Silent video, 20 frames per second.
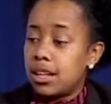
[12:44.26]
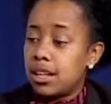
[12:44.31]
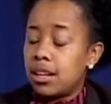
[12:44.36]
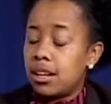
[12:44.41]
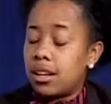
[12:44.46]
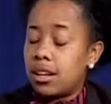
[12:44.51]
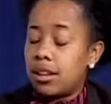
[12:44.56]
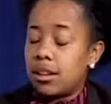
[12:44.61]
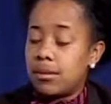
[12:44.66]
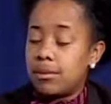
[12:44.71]

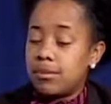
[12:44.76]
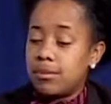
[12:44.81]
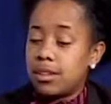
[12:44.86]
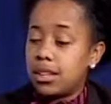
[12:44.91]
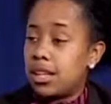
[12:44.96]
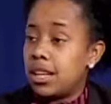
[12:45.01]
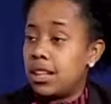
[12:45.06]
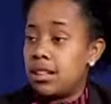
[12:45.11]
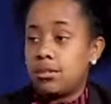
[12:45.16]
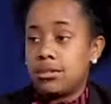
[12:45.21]
And
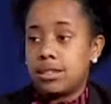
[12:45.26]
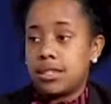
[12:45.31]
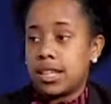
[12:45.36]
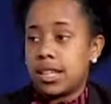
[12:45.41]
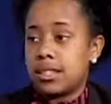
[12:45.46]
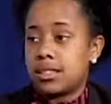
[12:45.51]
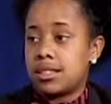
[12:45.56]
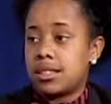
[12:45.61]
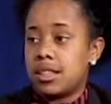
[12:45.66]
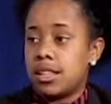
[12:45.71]
it was
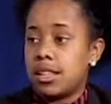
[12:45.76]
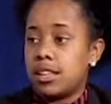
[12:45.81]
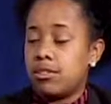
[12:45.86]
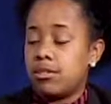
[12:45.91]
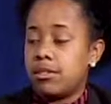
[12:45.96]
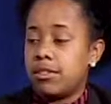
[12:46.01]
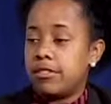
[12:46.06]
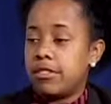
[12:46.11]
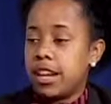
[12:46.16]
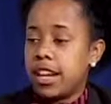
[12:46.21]
excellent.
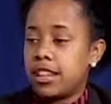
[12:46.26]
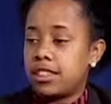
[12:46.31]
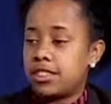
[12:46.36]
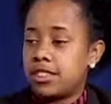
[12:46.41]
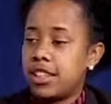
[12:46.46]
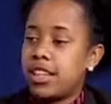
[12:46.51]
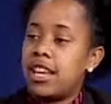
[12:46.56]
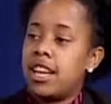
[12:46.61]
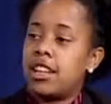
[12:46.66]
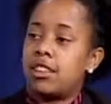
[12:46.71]
We've
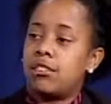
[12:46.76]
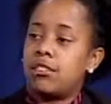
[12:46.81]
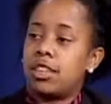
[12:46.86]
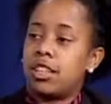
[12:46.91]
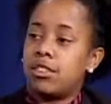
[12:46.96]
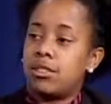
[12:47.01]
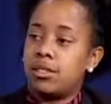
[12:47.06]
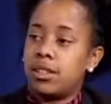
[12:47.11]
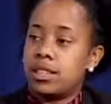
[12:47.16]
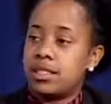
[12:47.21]
actually had a
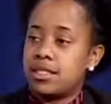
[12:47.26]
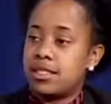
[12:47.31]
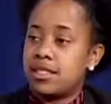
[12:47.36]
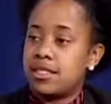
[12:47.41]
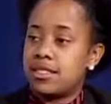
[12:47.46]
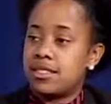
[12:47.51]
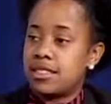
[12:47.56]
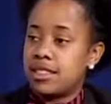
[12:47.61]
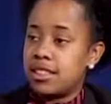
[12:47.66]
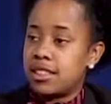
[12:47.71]
request
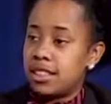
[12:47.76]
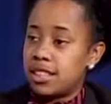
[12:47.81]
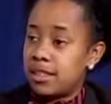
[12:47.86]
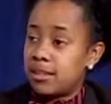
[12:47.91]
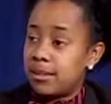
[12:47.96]
to